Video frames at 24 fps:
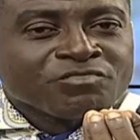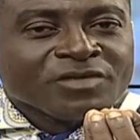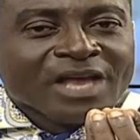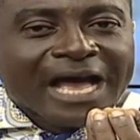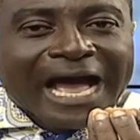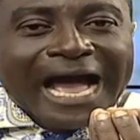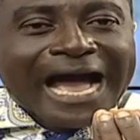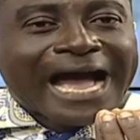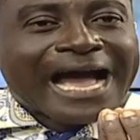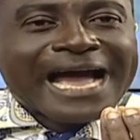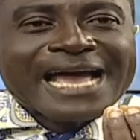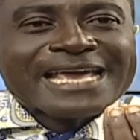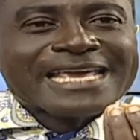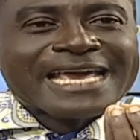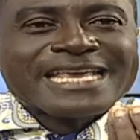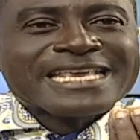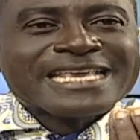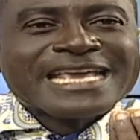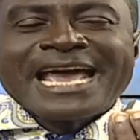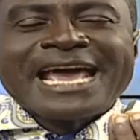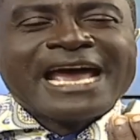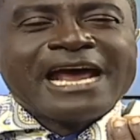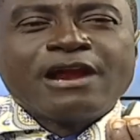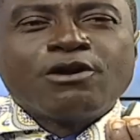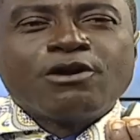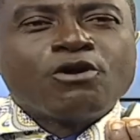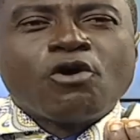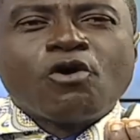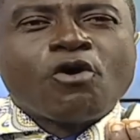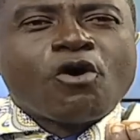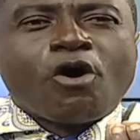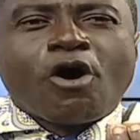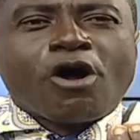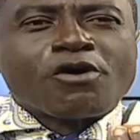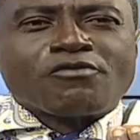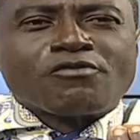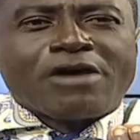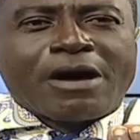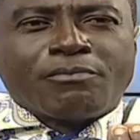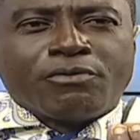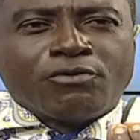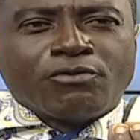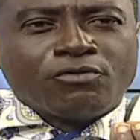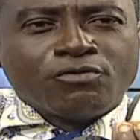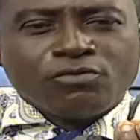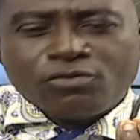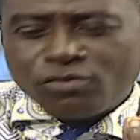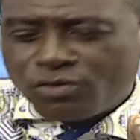aha ye nye hello
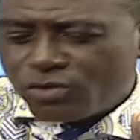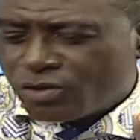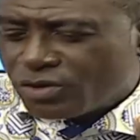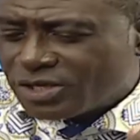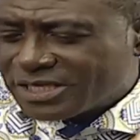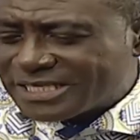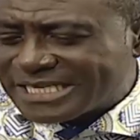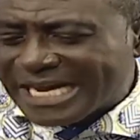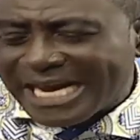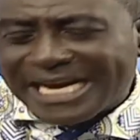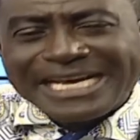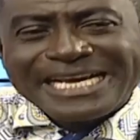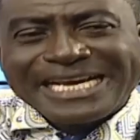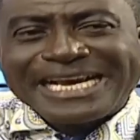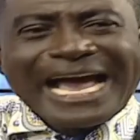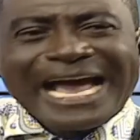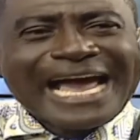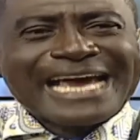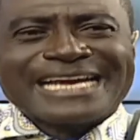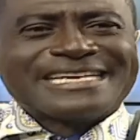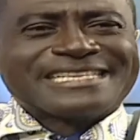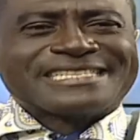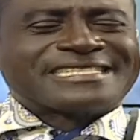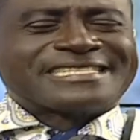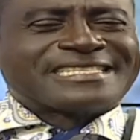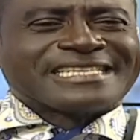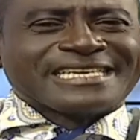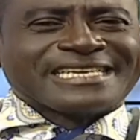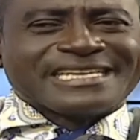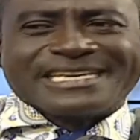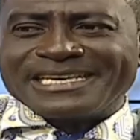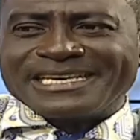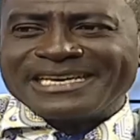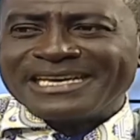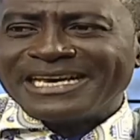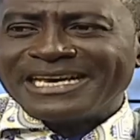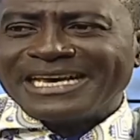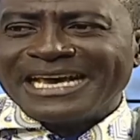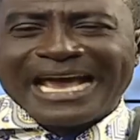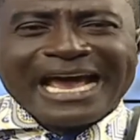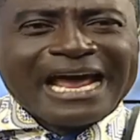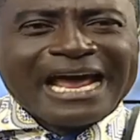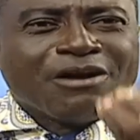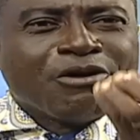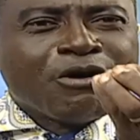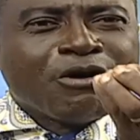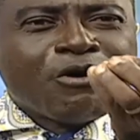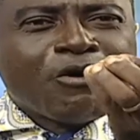honorable daily guide say
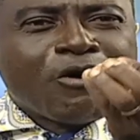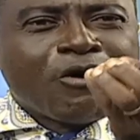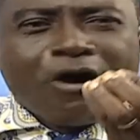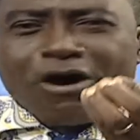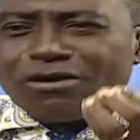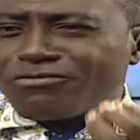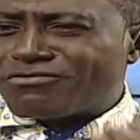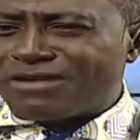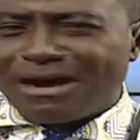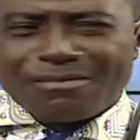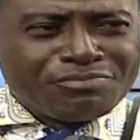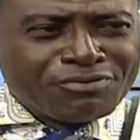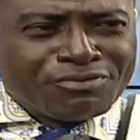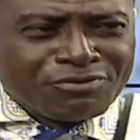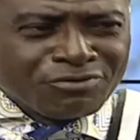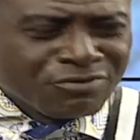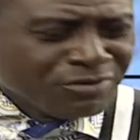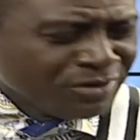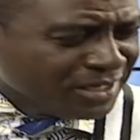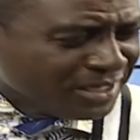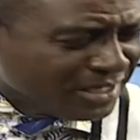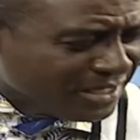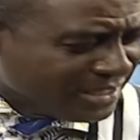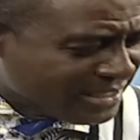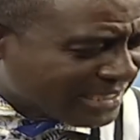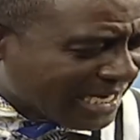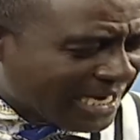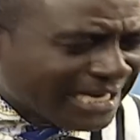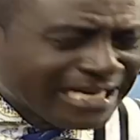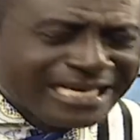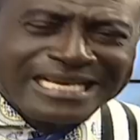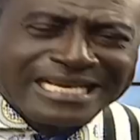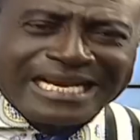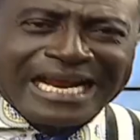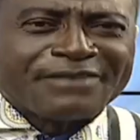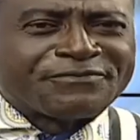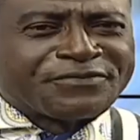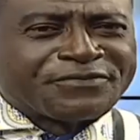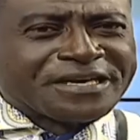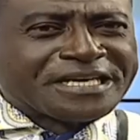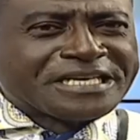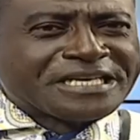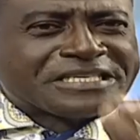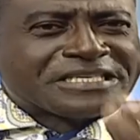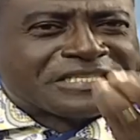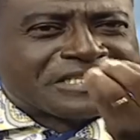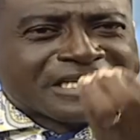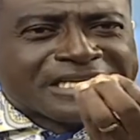hello honorable daily graphic
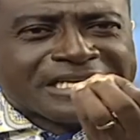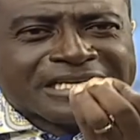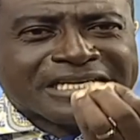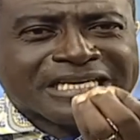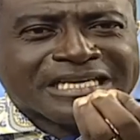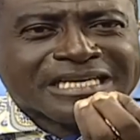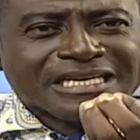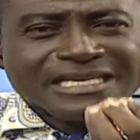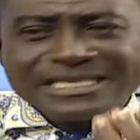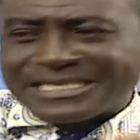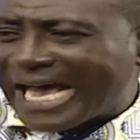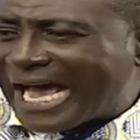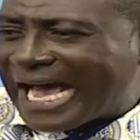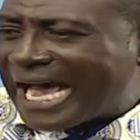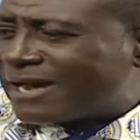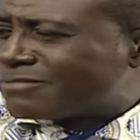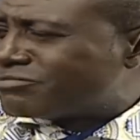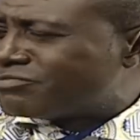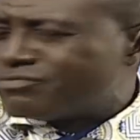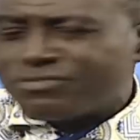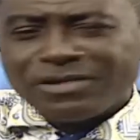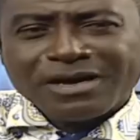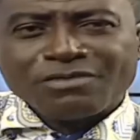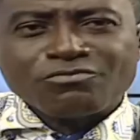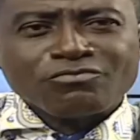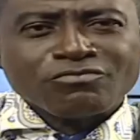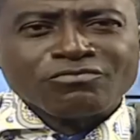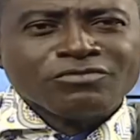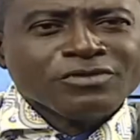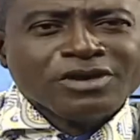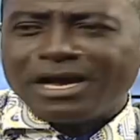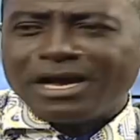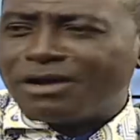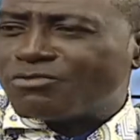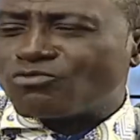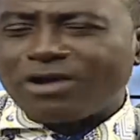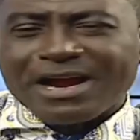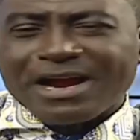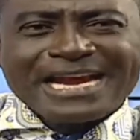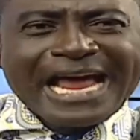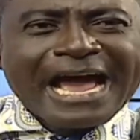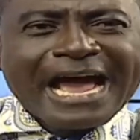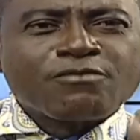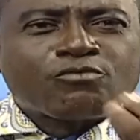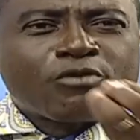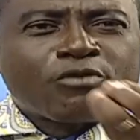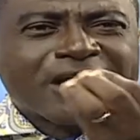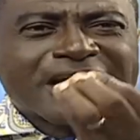say Sam
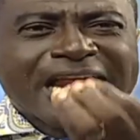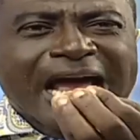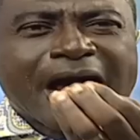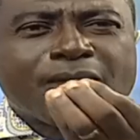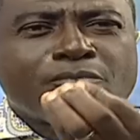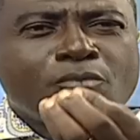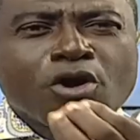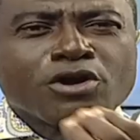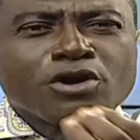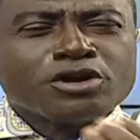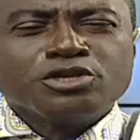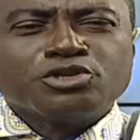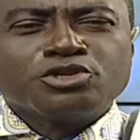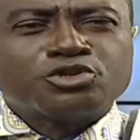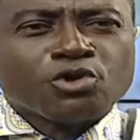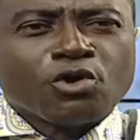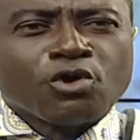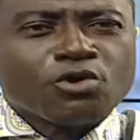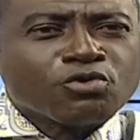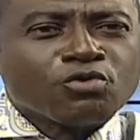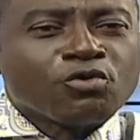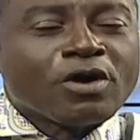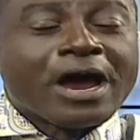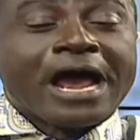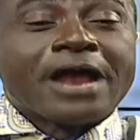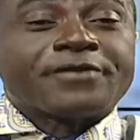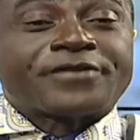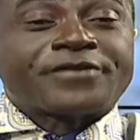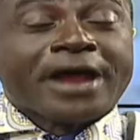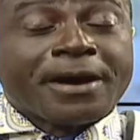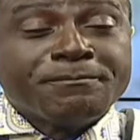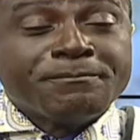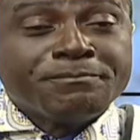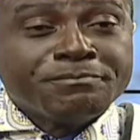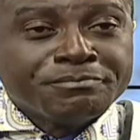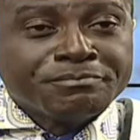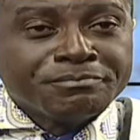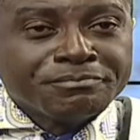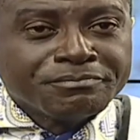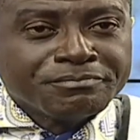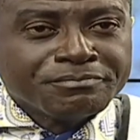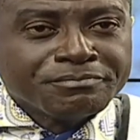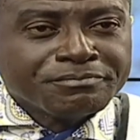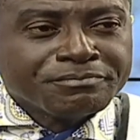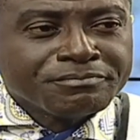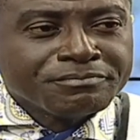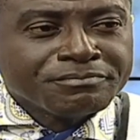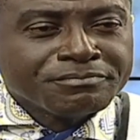Kwada morning show no atwam.
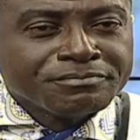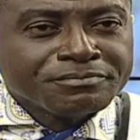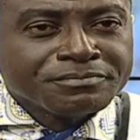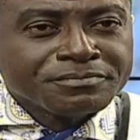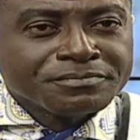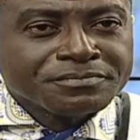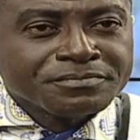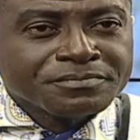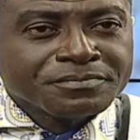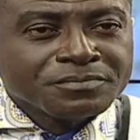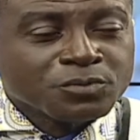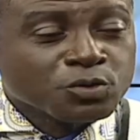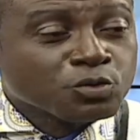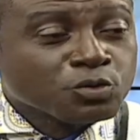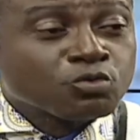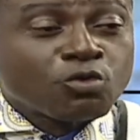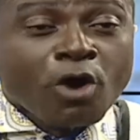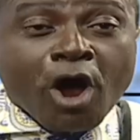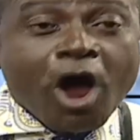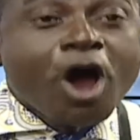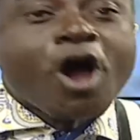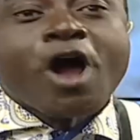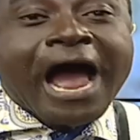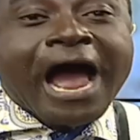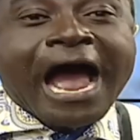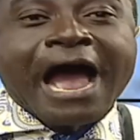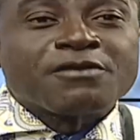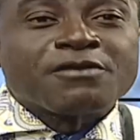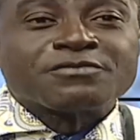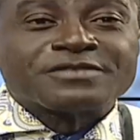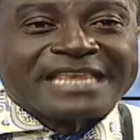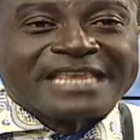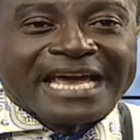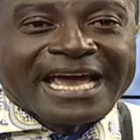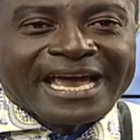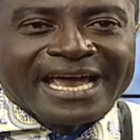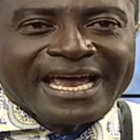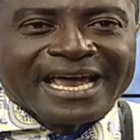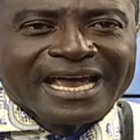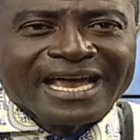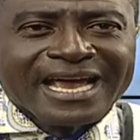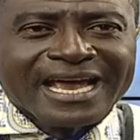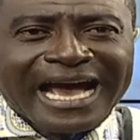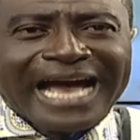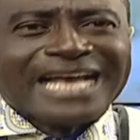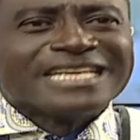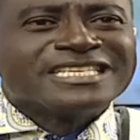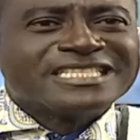Go out there
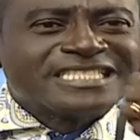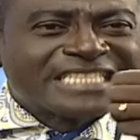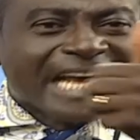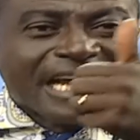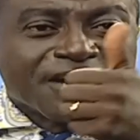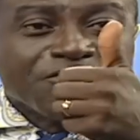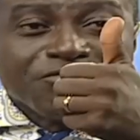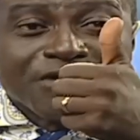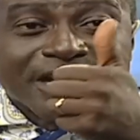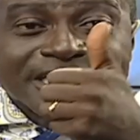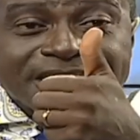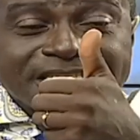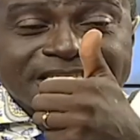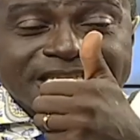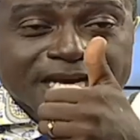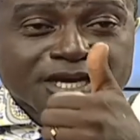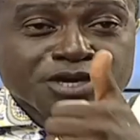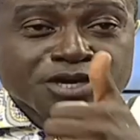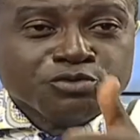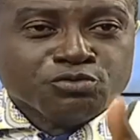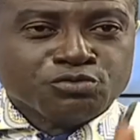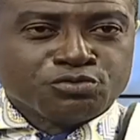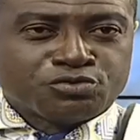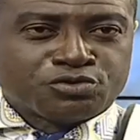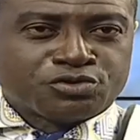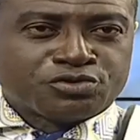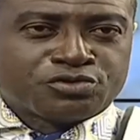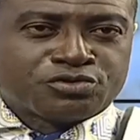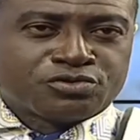and generate the news.